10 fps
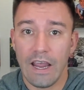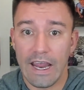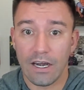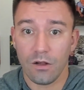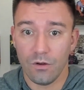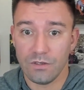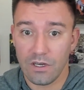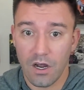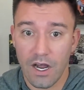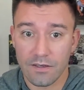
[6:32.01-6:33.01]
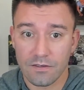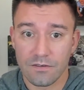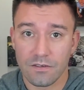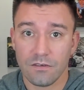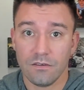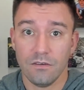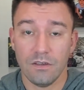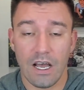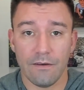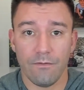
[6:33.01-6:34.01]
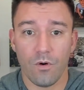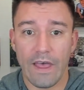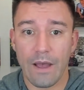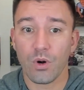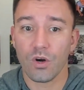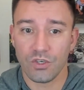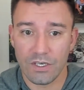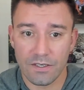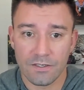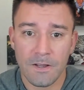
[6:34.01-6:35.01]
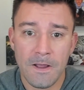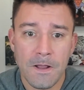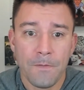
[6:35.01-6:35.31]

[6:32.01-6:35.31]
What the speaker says: and closing costs for that purchase.